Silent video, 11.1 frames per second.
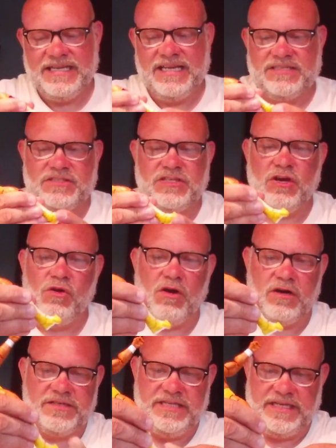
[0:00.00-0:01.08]
He has toe
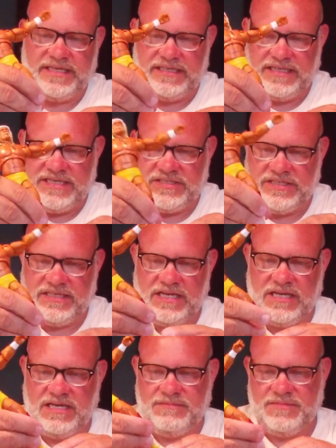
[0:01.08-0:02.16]
articulation,
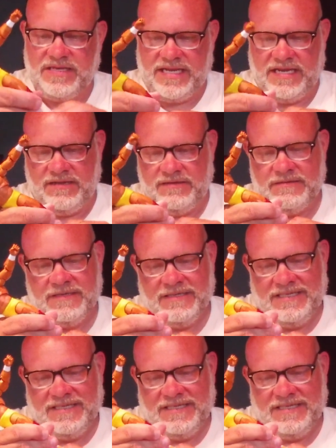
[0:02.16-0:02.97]
up, down,